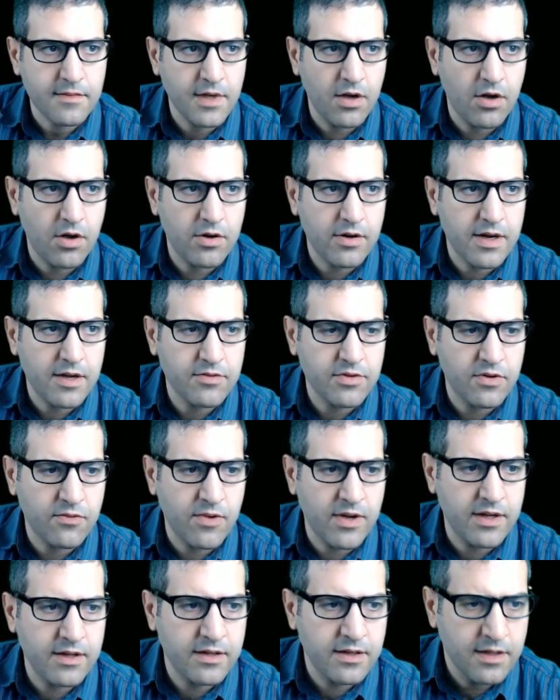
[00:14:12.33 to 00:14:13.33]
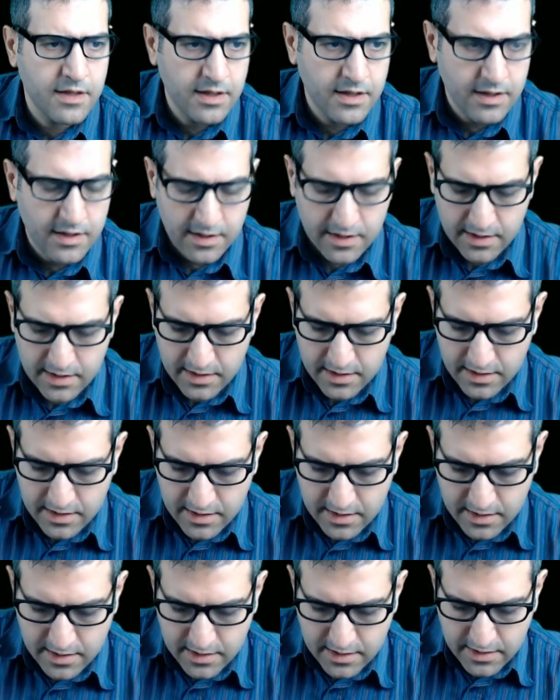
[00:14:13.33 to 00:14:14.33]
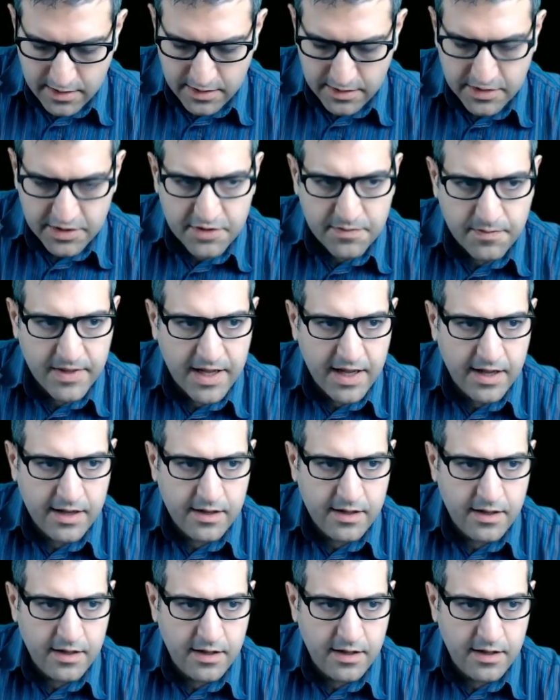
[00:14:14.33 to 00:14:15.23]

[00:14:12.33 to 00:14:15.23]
on router 1, display